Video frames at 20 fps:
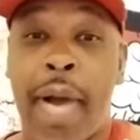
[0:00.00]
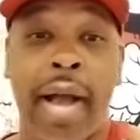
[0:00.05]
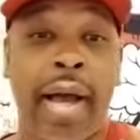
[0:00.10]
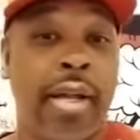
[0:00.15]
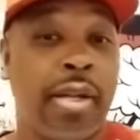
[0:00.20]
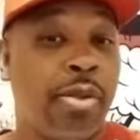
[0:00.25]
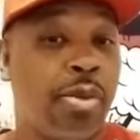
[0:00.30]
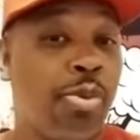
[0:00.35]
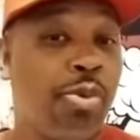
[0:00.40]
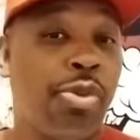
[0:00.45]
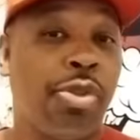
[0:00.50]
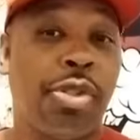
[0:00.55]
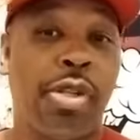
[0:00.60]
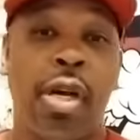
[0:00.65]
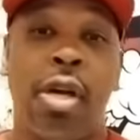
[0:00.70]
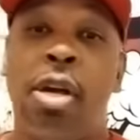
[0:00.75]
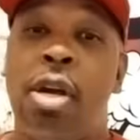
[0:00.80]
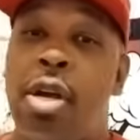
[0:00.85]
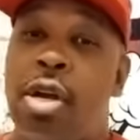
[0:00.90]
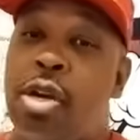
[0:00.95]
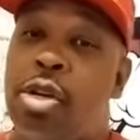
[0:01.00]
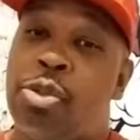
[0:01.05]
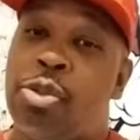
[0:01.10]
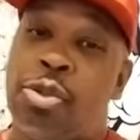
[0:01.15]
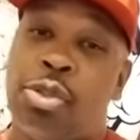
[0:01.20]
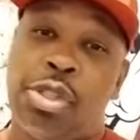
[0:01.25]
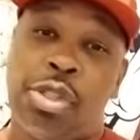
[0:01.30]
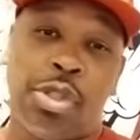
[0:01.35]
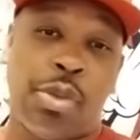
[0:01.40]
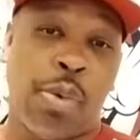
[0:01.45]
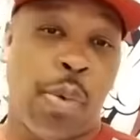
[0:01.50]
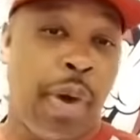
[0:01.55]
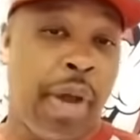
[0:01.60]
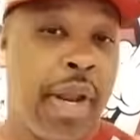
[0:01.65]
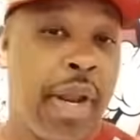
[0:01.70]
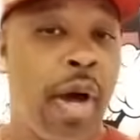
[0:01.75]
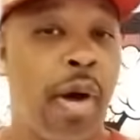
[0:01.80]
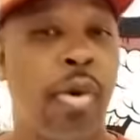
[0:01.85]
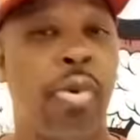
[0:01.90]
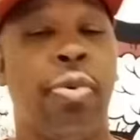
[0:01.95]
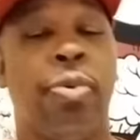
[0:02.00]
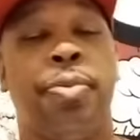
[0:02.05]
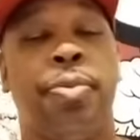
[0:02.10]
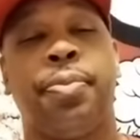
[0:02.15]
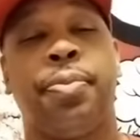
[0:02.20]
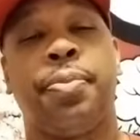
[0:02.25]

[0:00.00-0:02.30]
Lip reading: I got to do something. So just go ahead on.